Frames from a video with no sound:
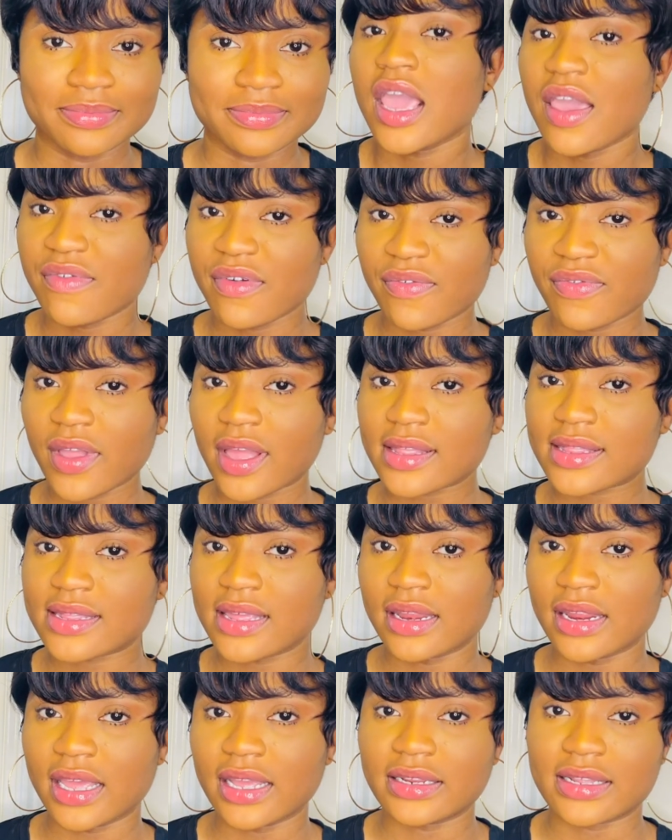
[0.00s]
If you've not
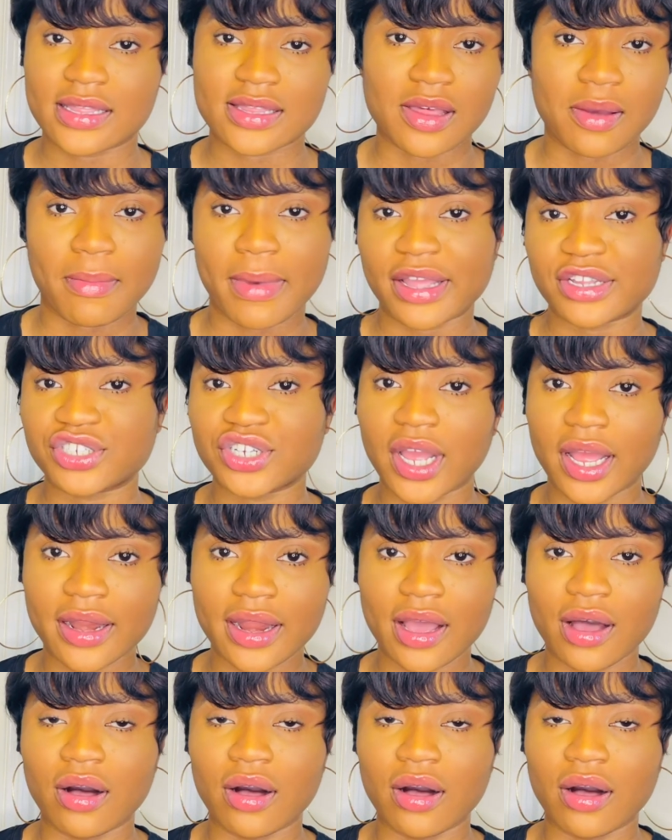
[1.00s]
seen it, it's on my channel.